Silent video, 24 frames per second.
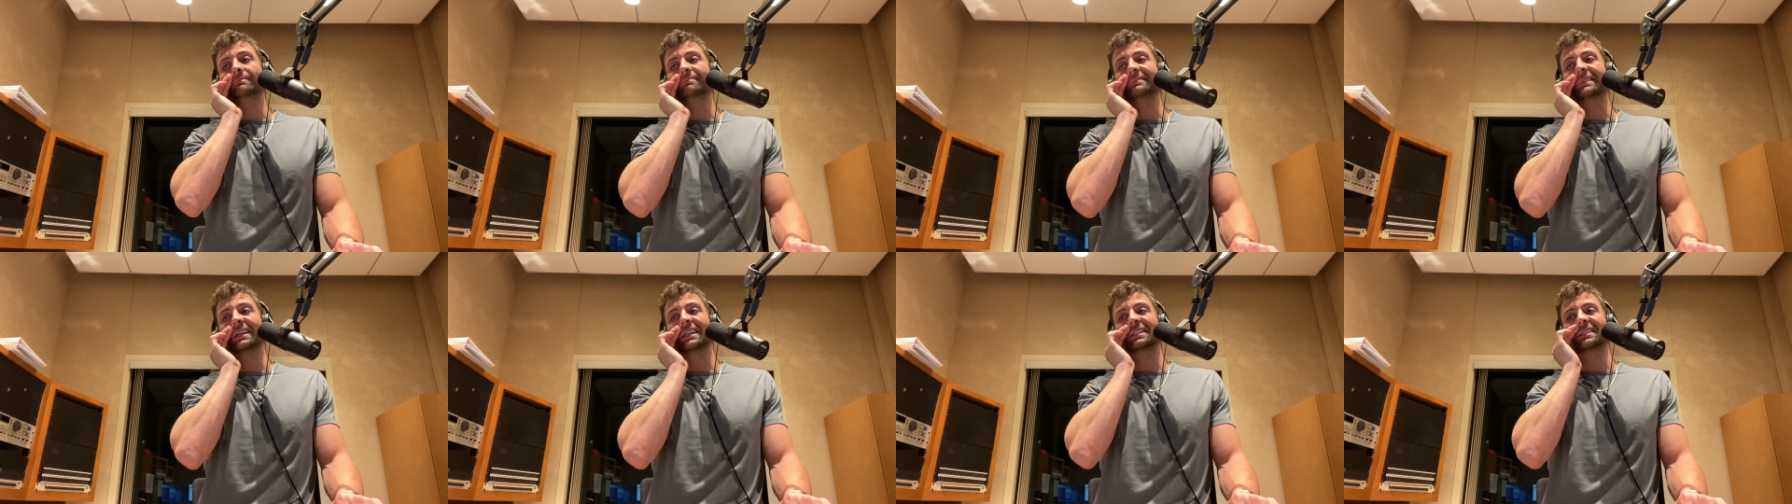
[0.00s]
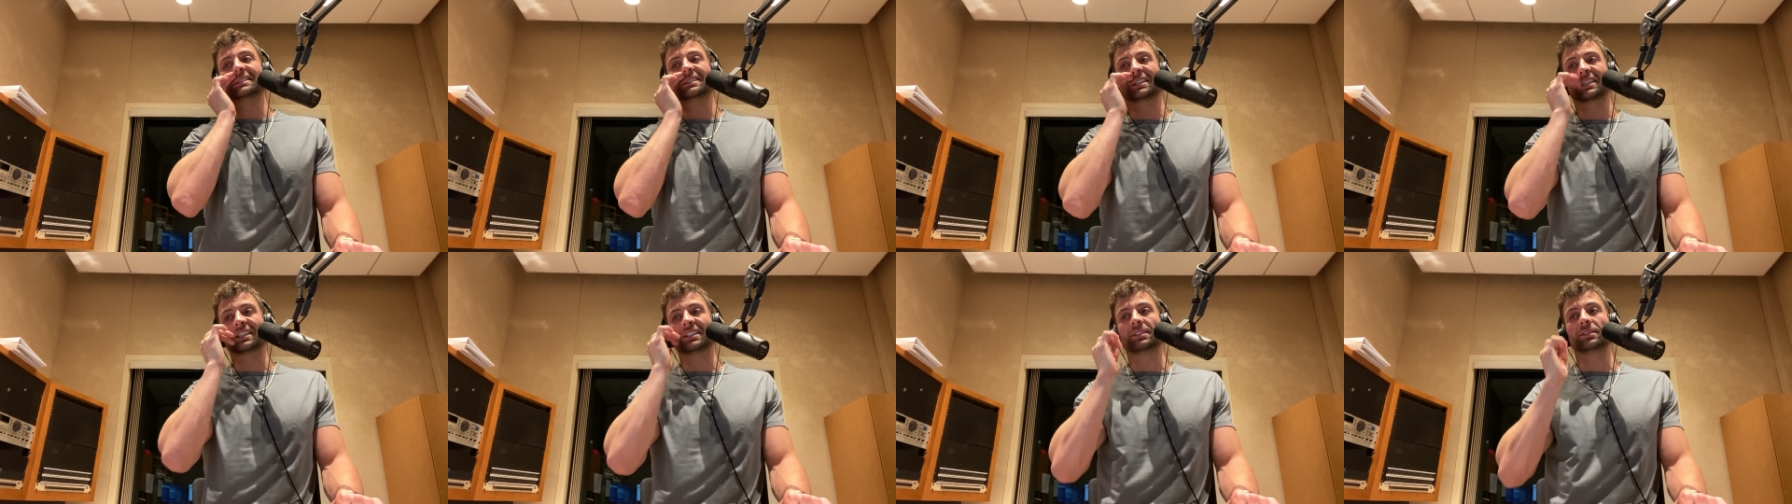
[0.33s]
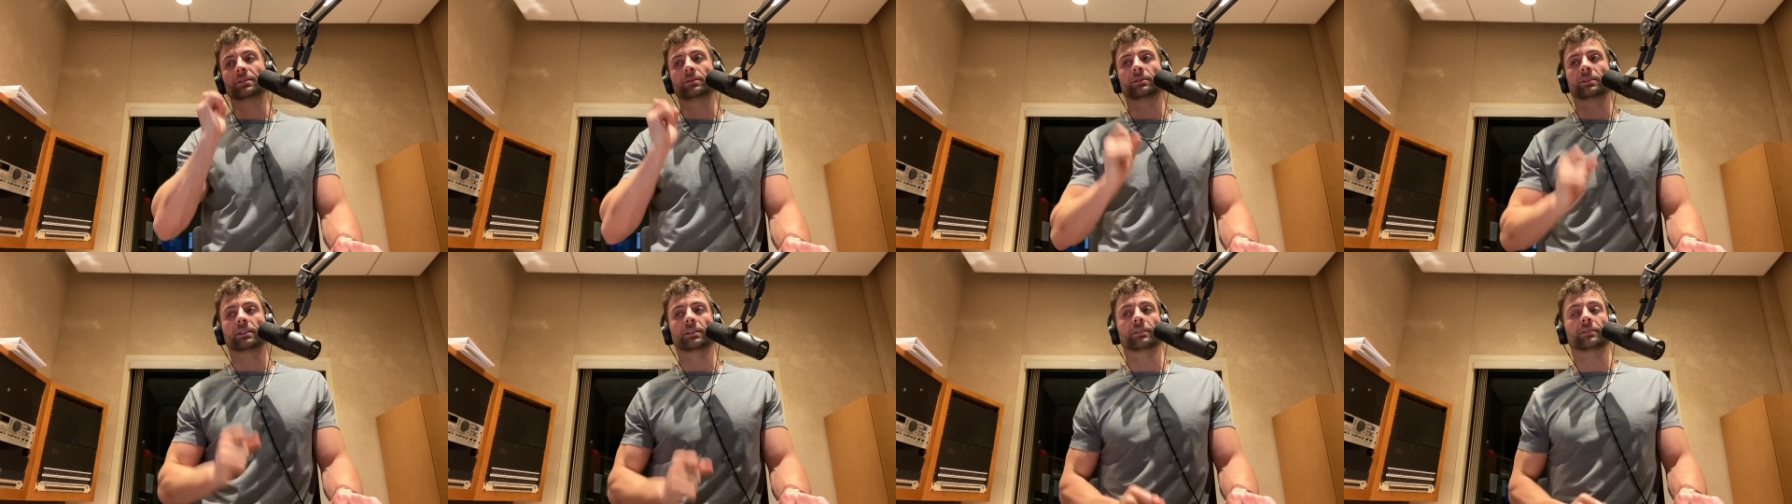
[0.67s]
that is a
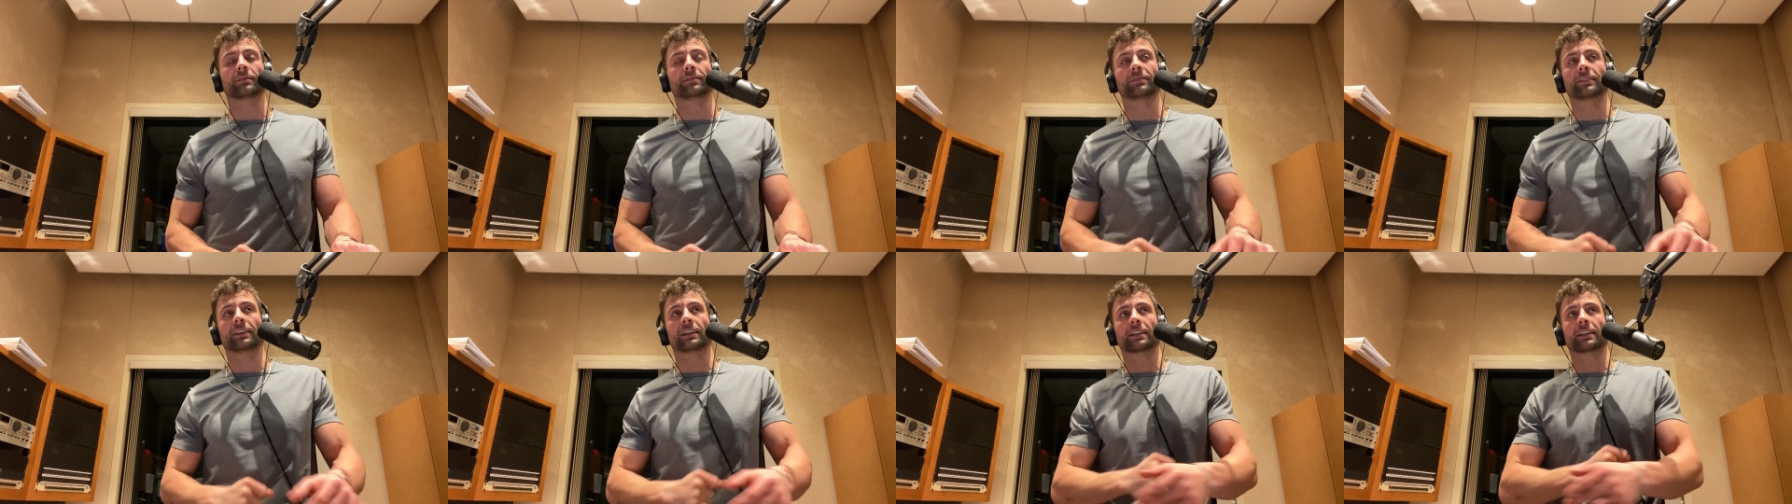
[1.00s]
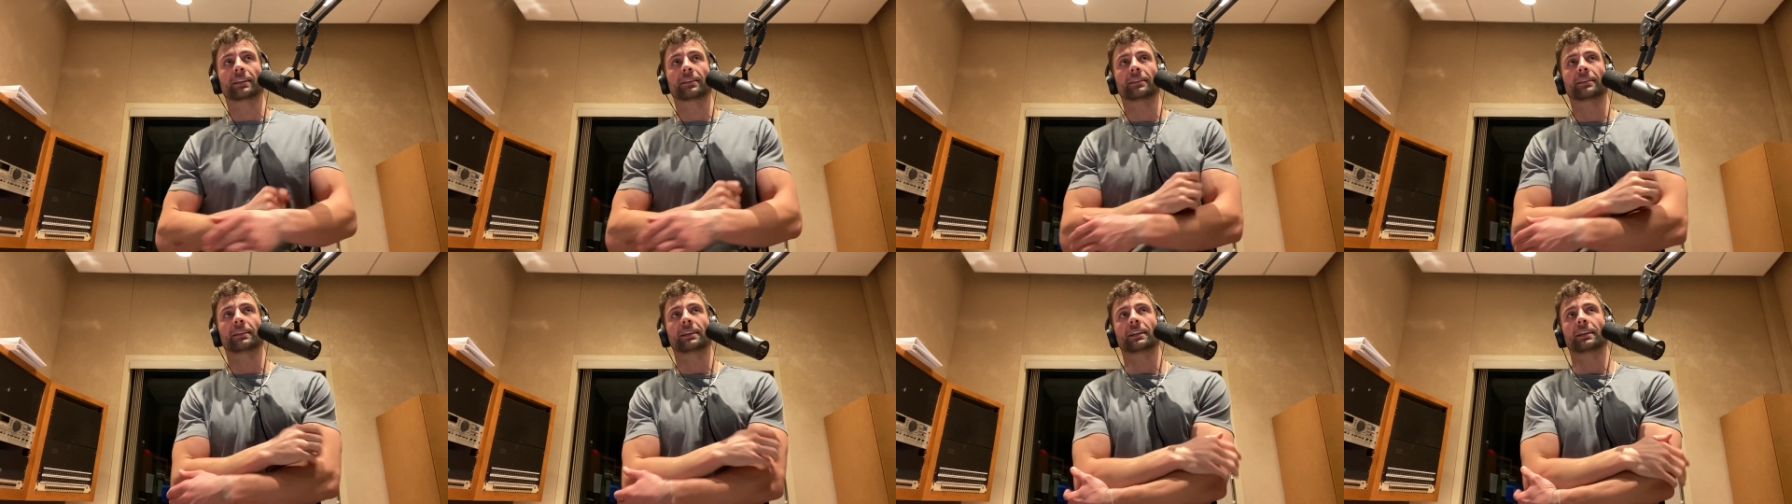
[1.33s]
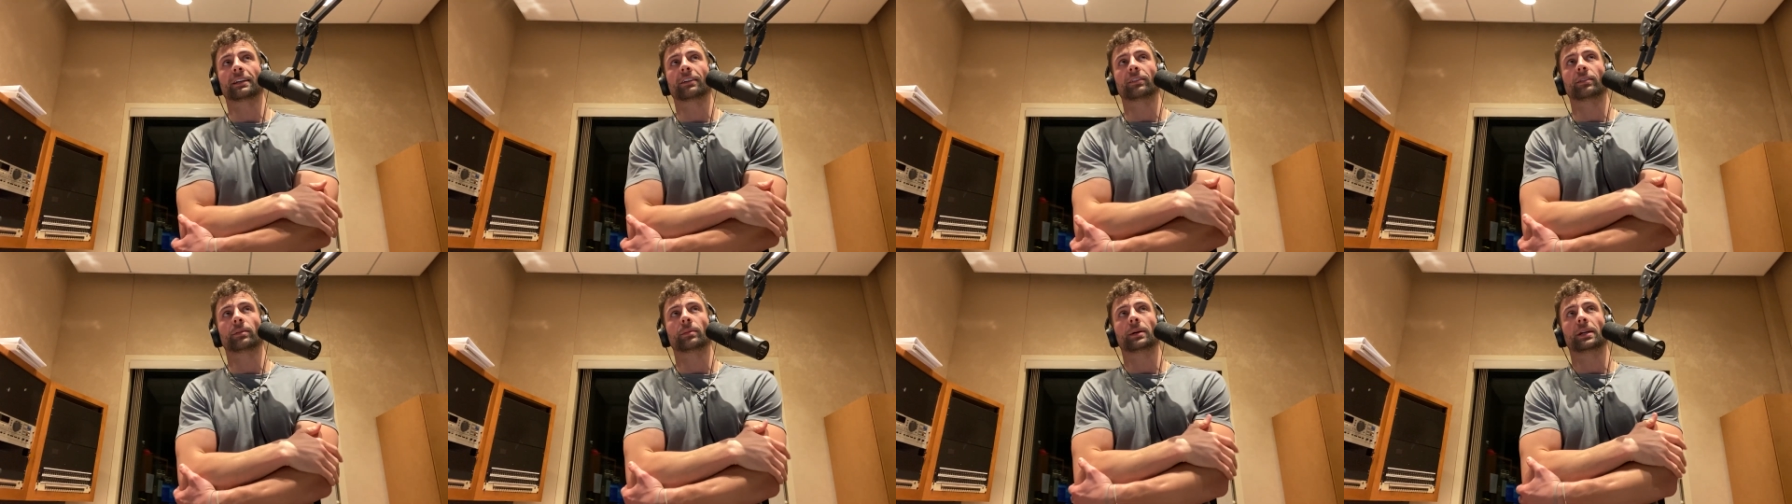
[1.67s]
cute little fucking thing
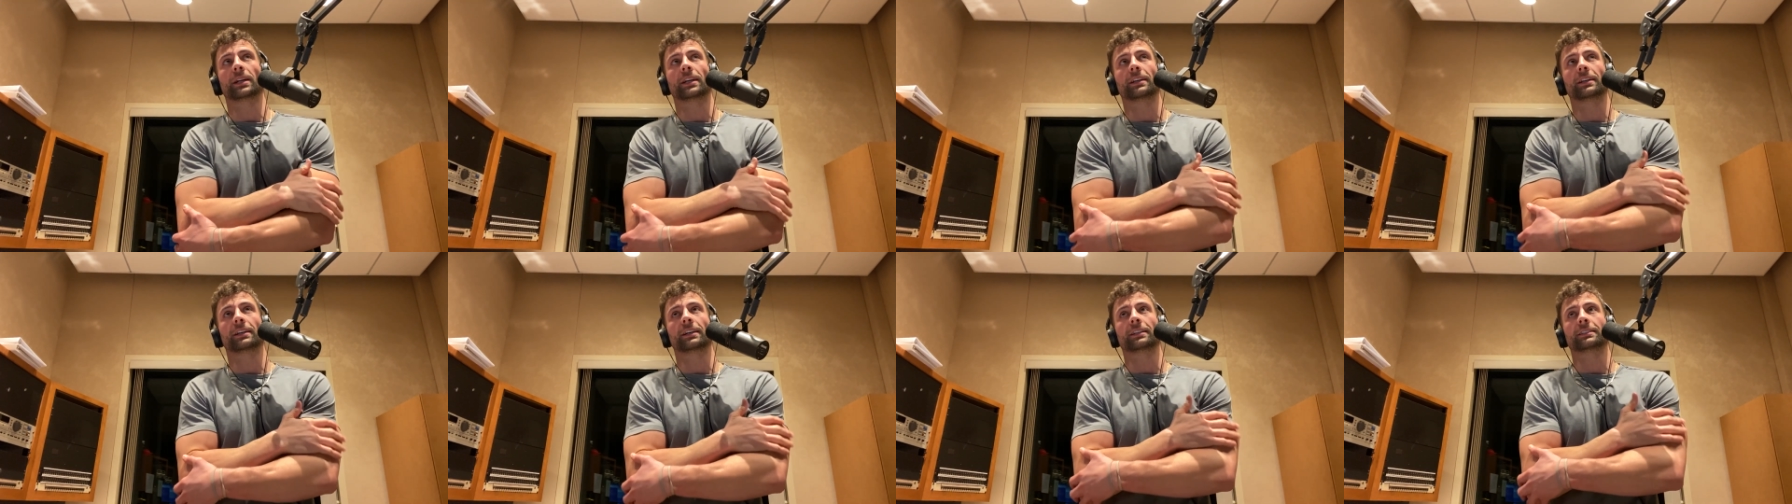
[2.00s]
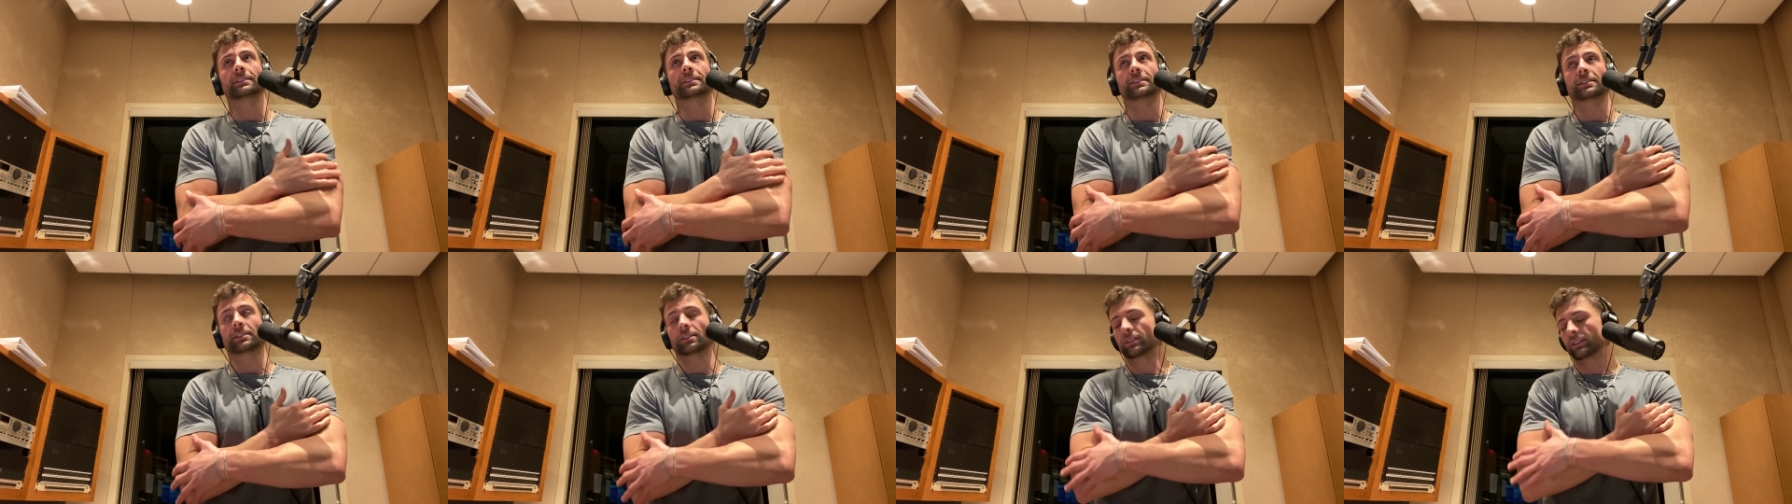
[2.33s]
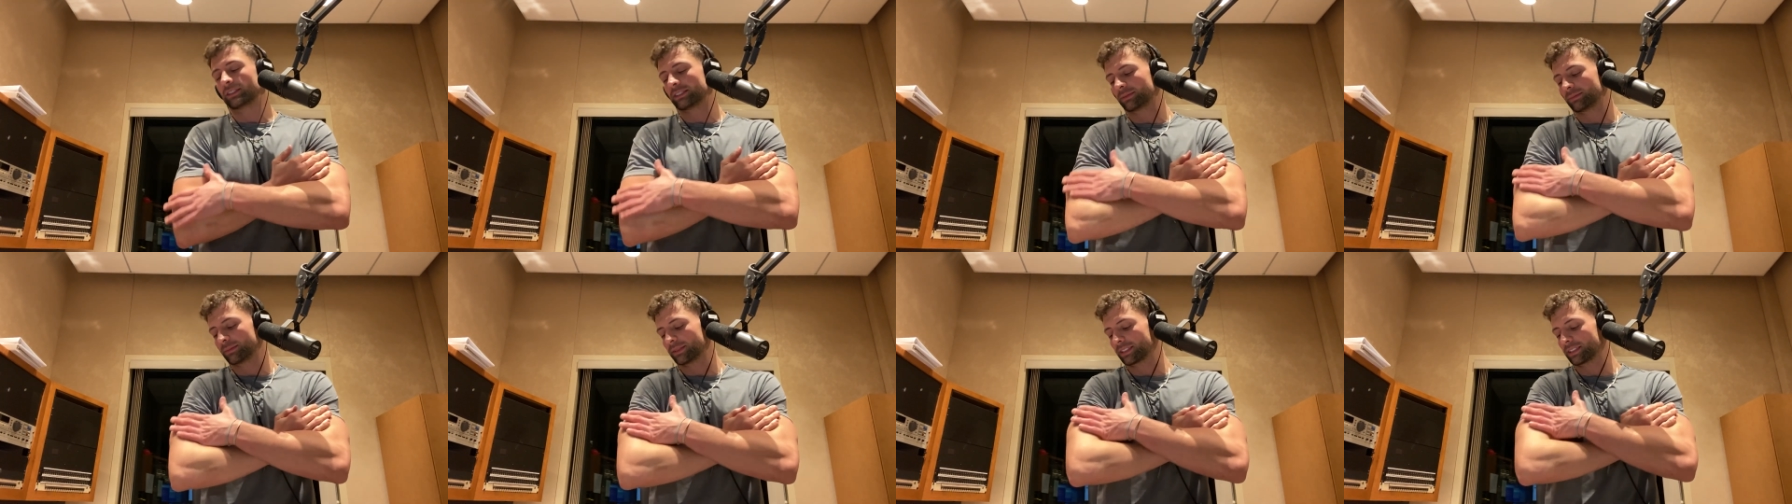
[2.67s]
everybody does is
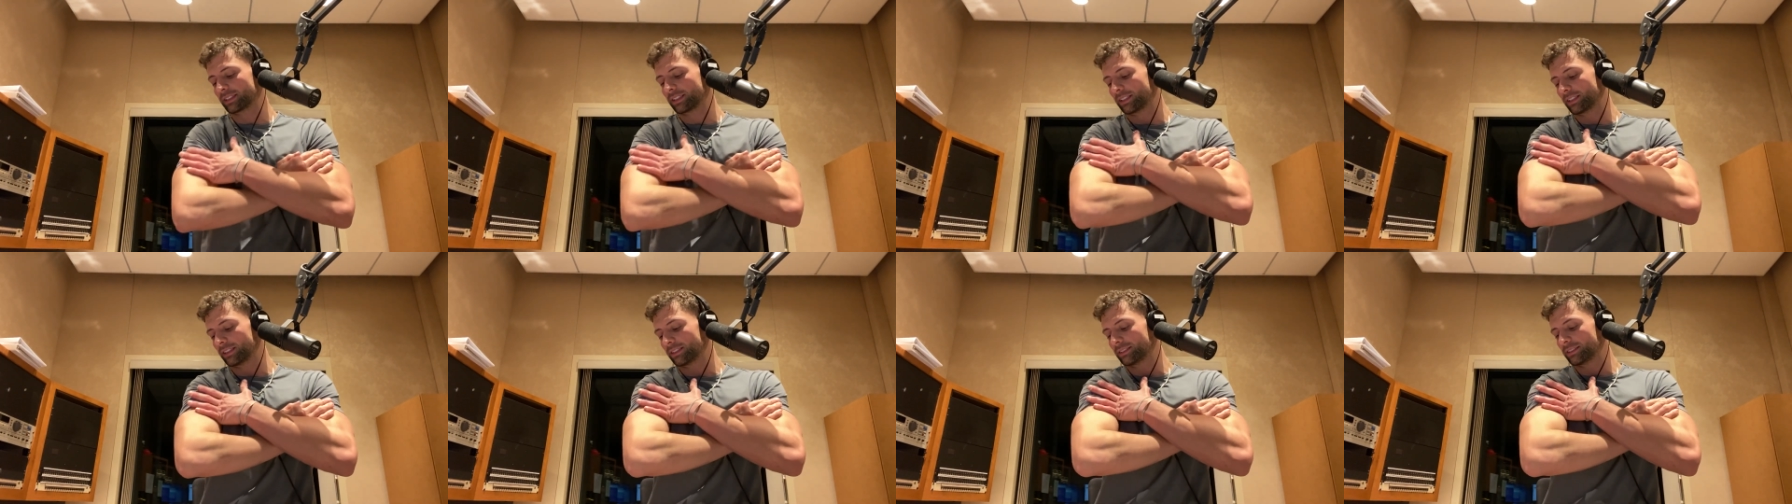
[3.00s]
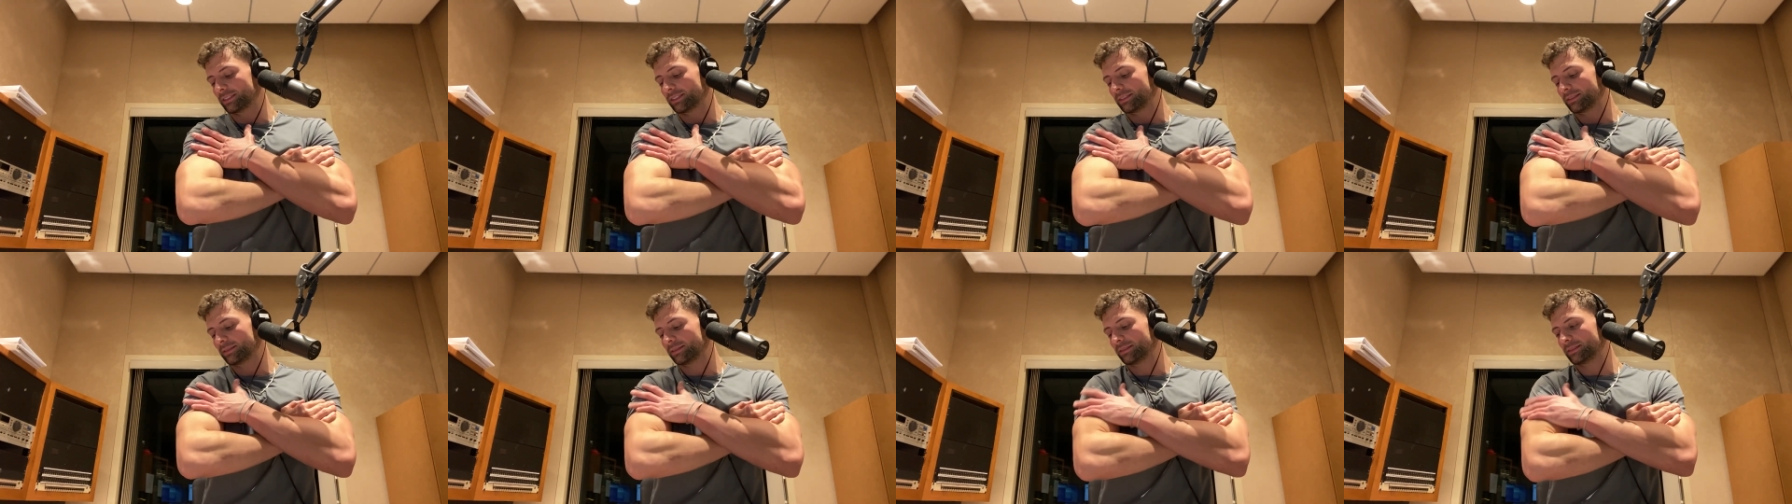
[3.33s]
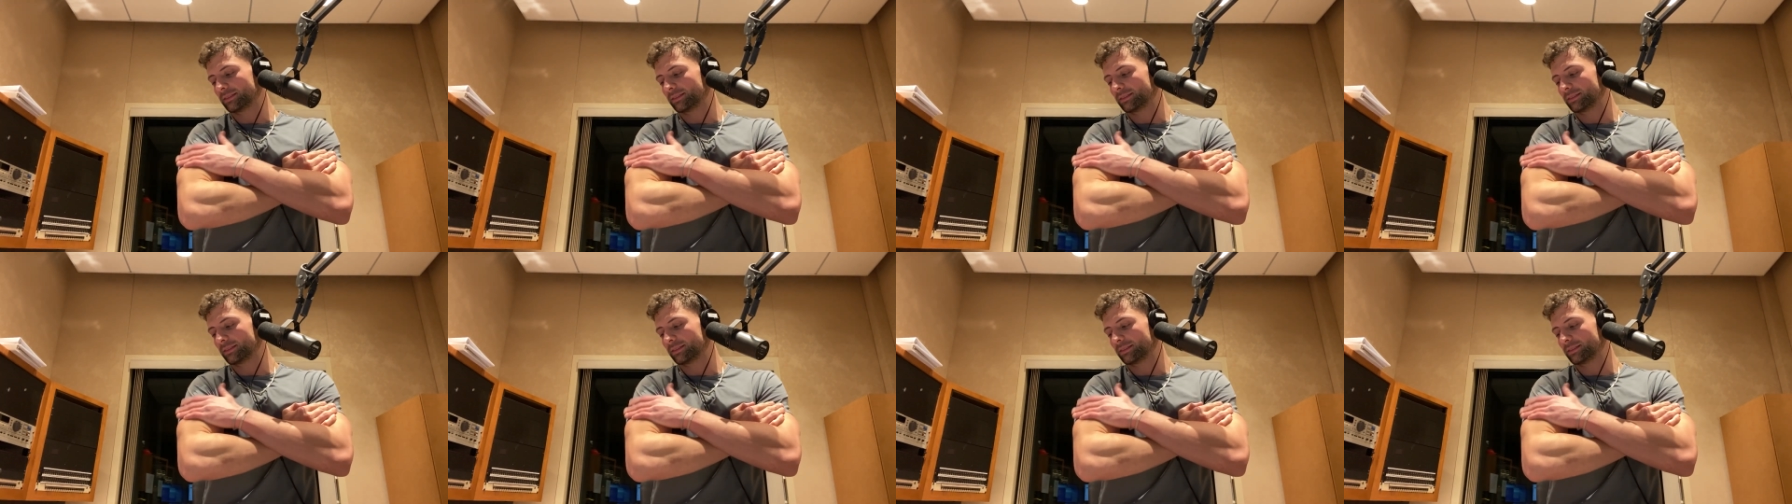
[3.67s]
Christmas cards.